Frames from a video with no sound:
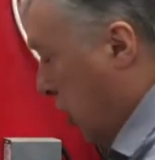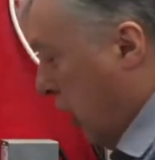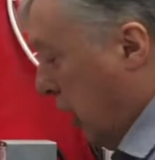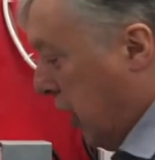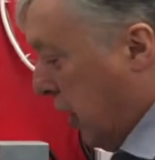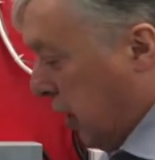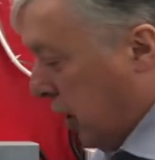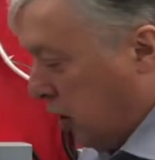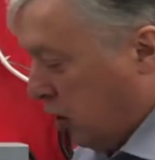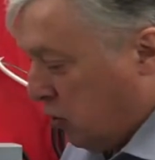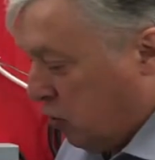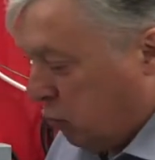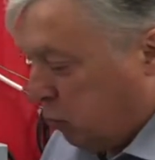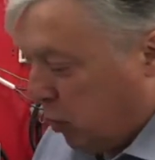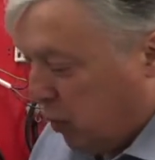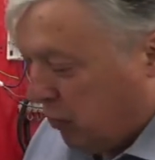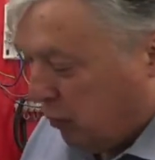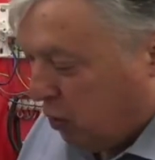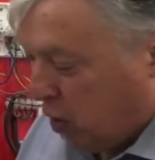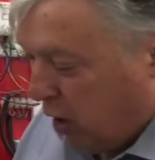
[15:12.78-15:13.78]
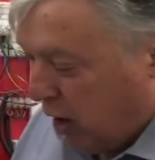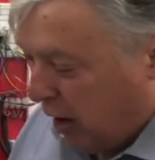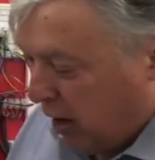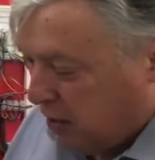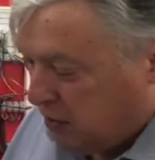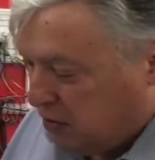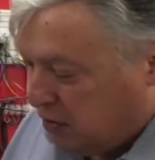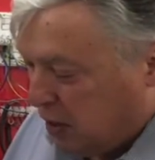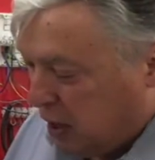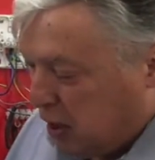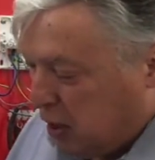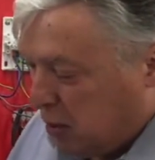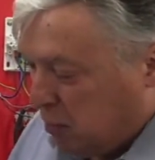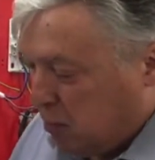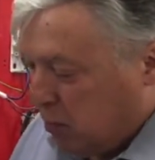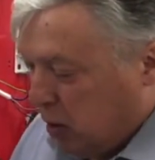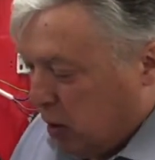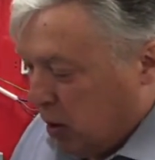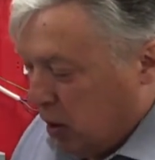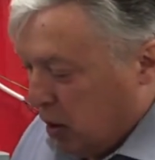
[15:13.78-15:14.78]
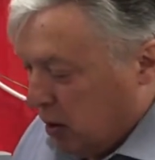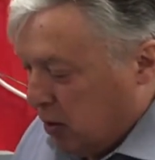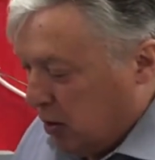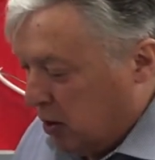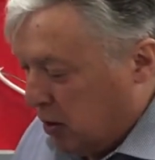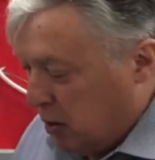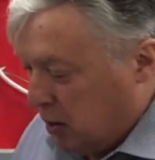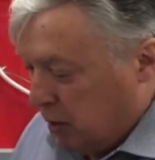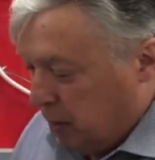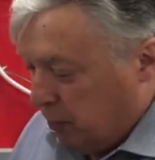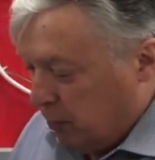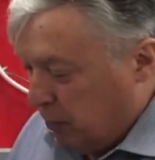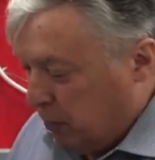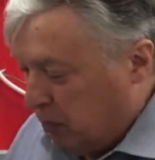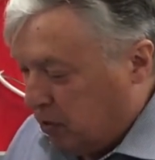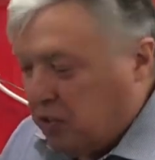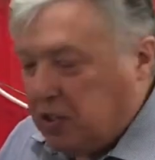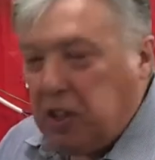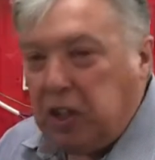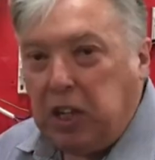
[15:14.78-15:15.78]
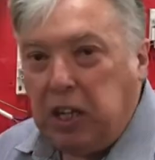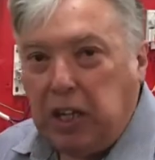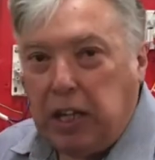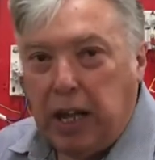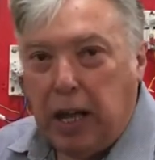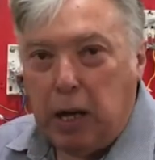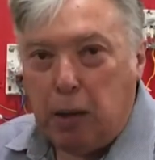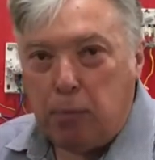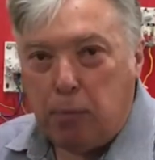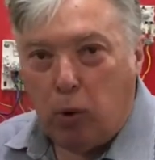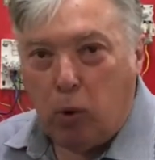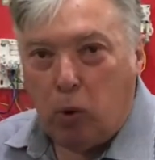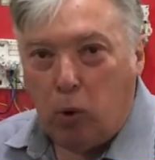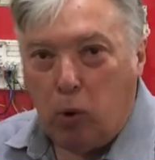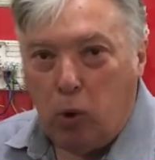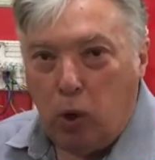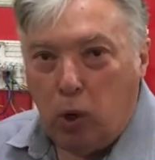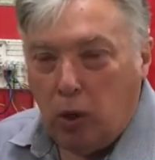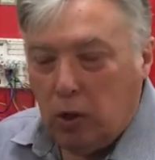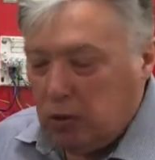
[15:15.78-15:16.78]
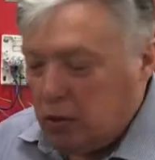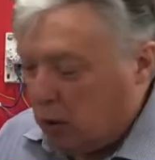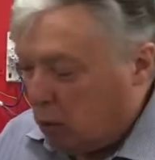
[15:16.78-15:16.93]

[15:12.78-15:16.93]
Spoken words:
lid we've got our same sticky label, so